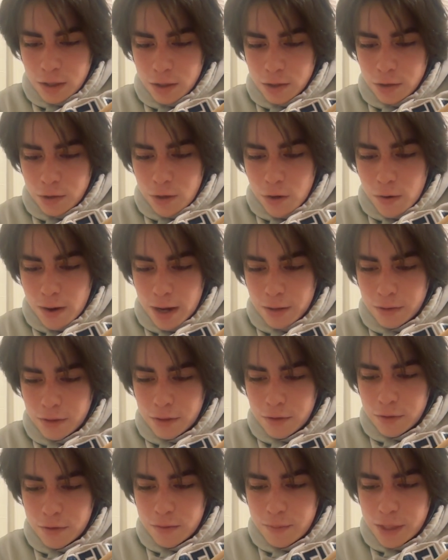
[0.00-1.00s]
You know how the
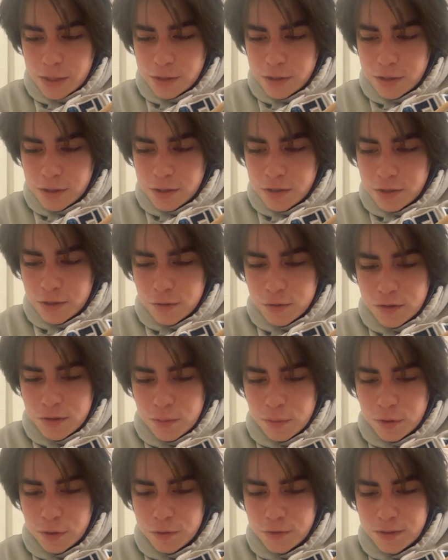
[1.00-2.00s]
third dimension is used to
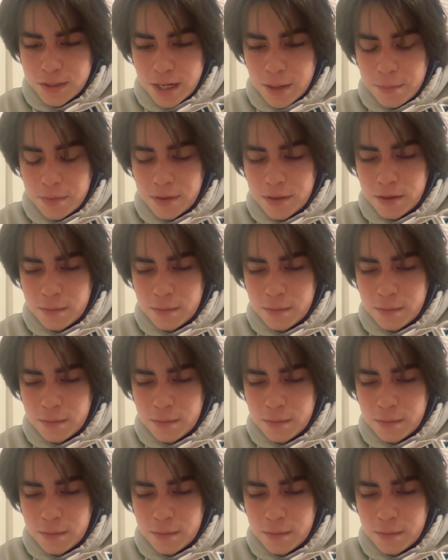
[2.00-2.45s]
produce depth in a